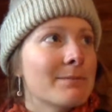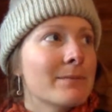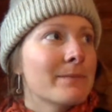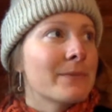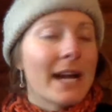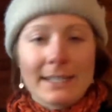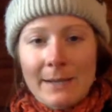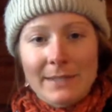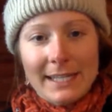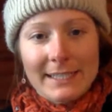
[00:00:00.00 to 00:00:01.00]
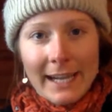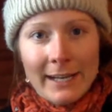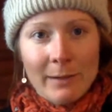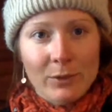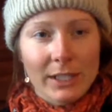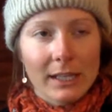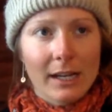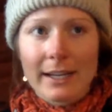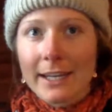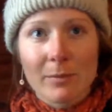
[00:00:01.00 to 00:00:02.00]
And 9 times out of 10, I'm really
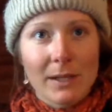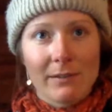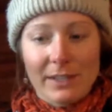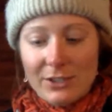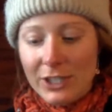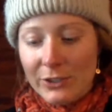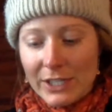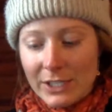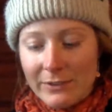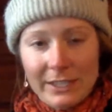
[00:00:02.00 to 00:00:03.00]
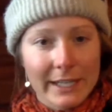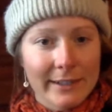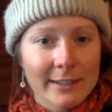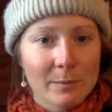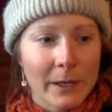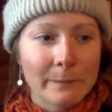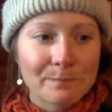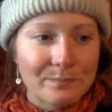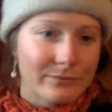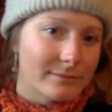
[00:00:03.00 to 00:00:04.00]
lucky to be of this generation of skiers,
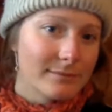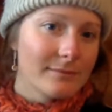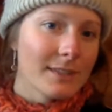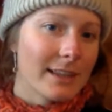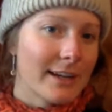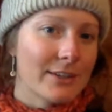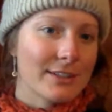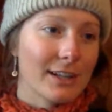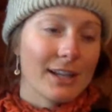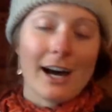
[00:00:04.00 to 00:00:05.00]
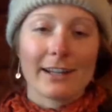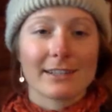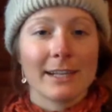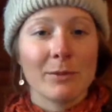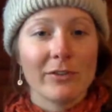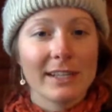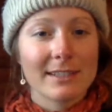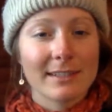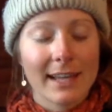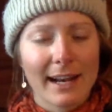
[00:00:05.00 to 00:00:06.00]
but there's a lot of ski
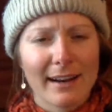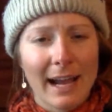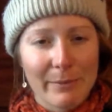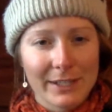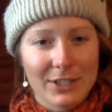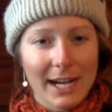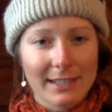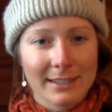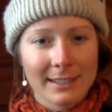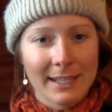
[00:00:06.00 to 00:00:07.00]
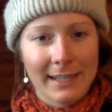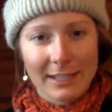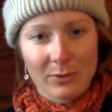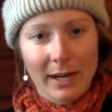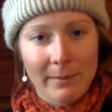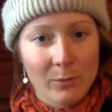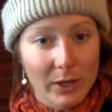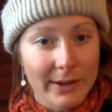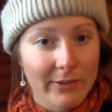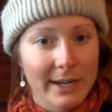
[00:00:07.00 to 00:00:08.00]
movies that happen in Jackson, and that's where
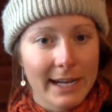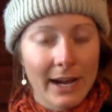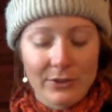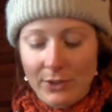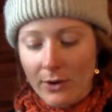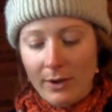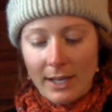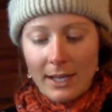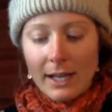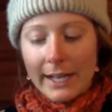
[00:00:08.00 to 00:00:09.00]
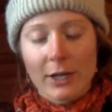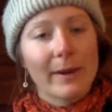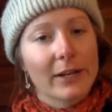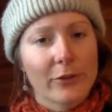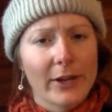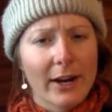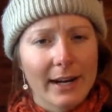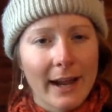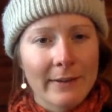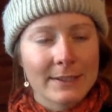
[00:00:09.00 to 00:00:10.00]
I'm working right now. So I go back through the
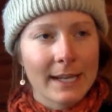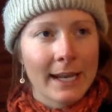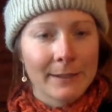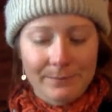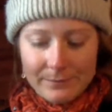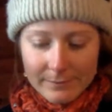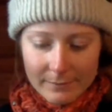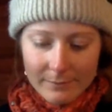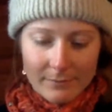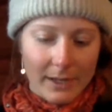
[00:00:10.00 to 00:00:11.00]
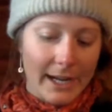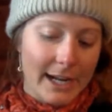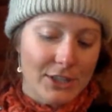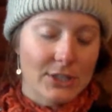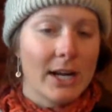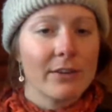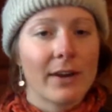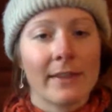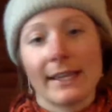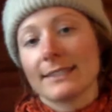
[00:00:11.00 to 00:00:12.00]
archives and I actually try
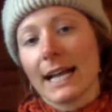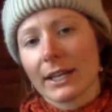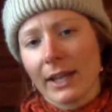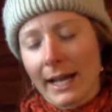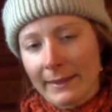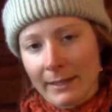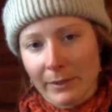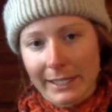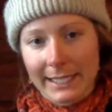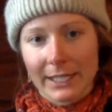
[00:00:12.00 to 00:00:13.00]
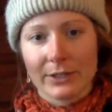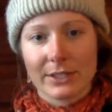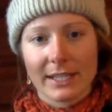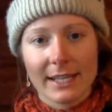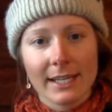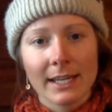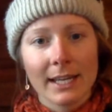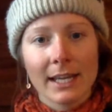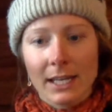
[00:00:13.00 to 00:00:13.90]
to find the exact line that I'm looking to go ski,